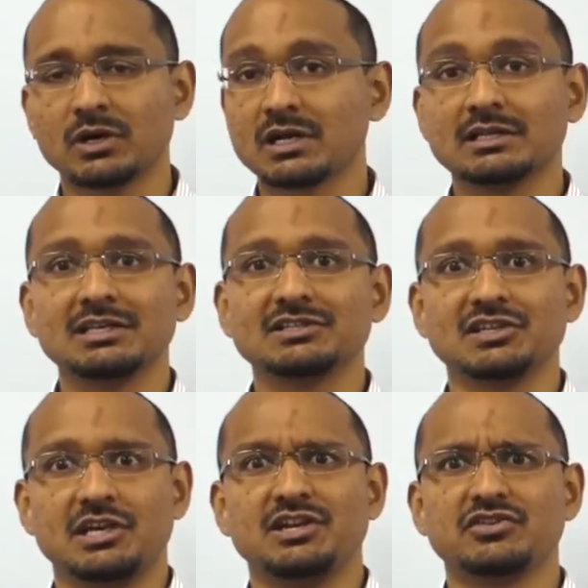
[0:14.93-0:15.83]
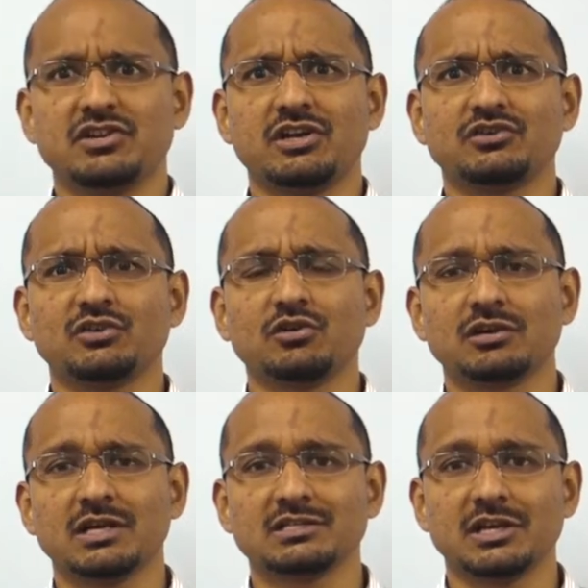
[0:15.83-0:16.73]
What are these international
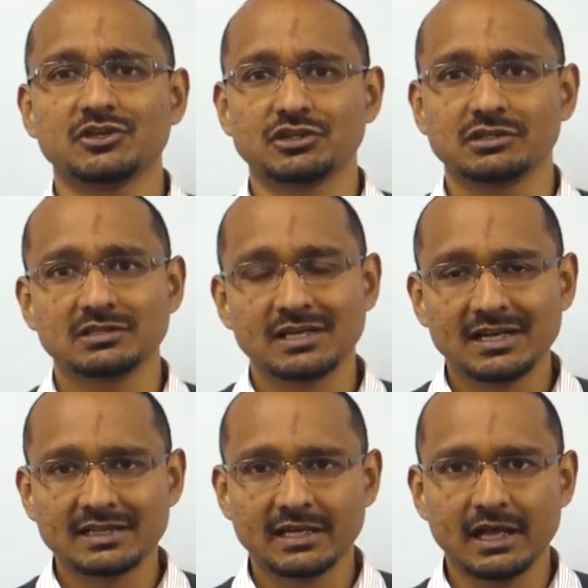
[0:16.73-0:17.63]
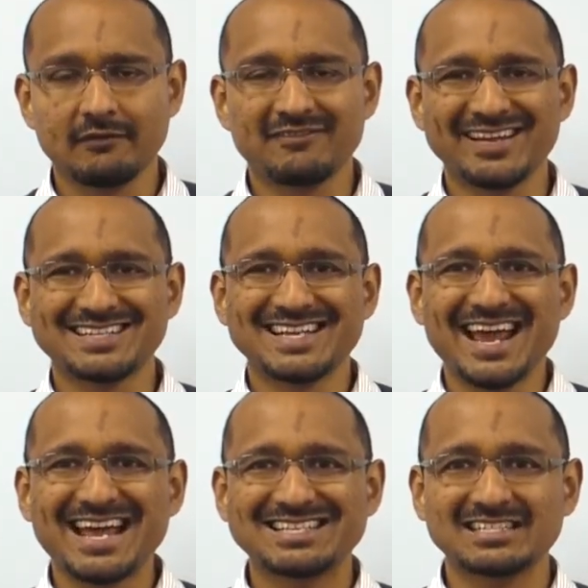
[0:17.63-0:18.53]
organizations that have
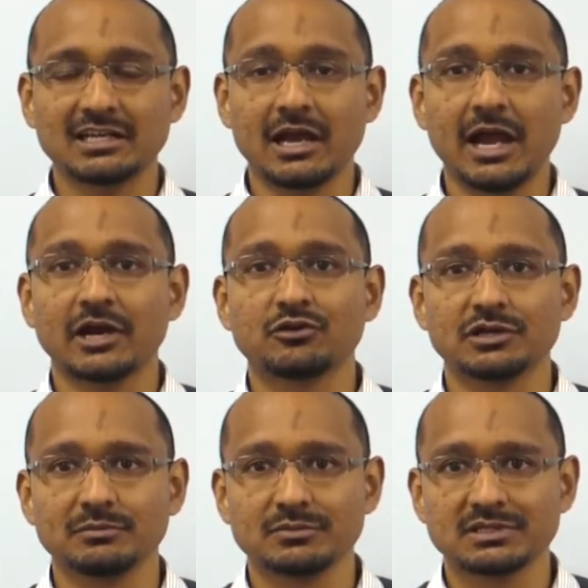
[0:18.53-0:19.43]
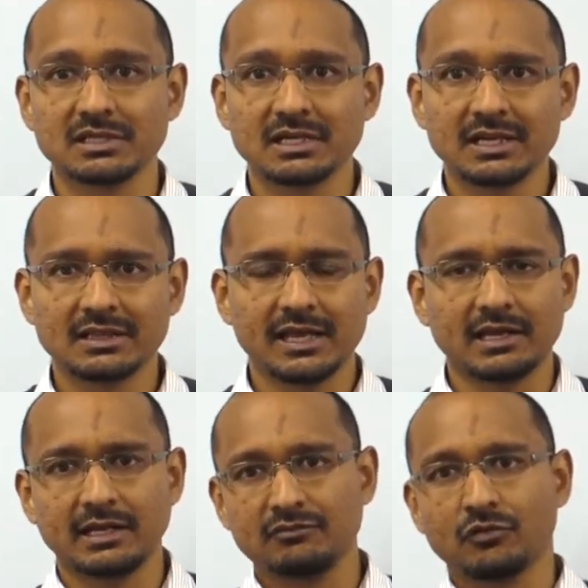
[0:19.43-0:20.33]
fantastic acronyms
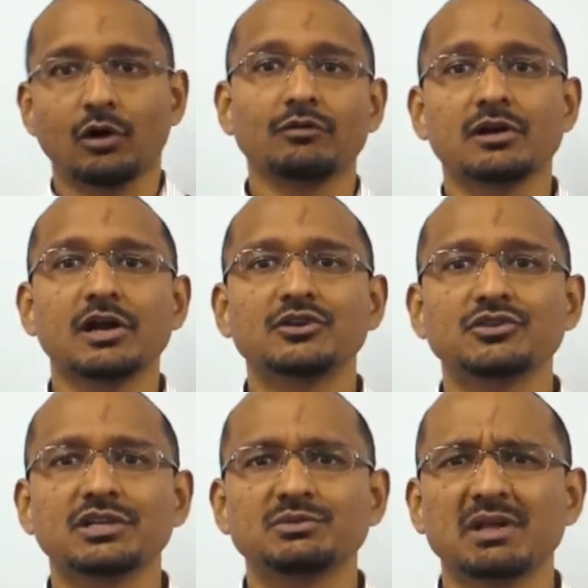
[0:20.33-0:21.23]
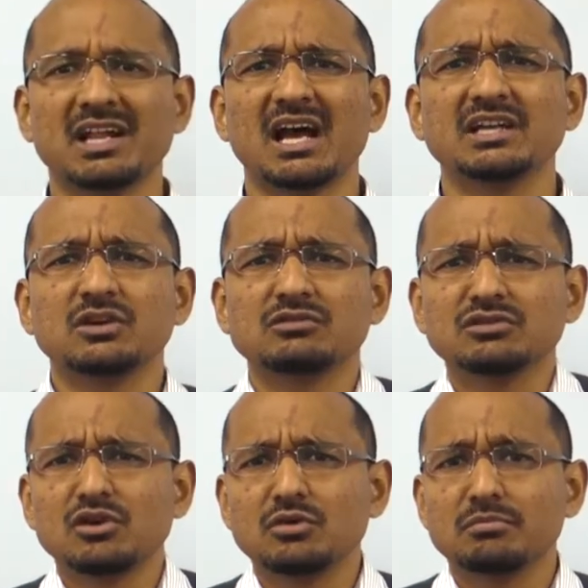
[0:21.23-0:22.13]
that involve countries that I
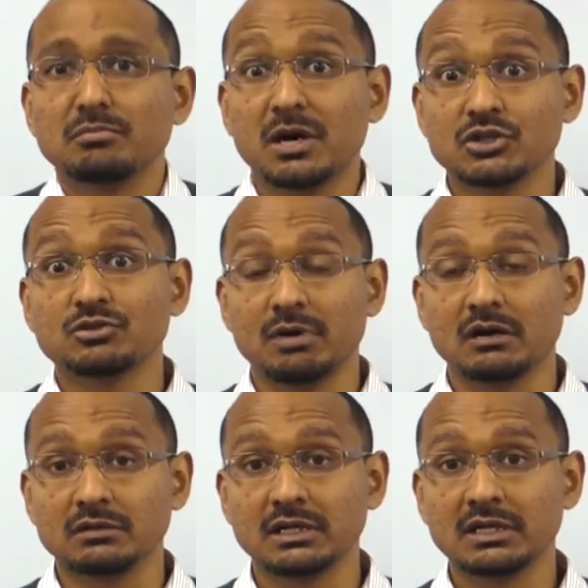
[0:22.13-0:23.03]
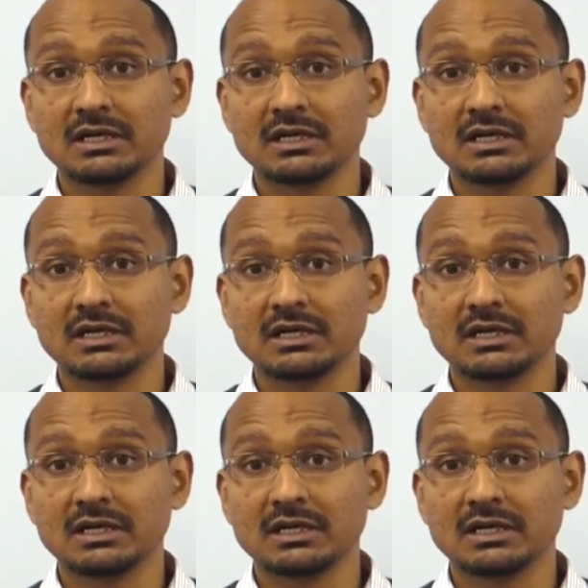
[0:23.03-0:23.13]
don't know much about,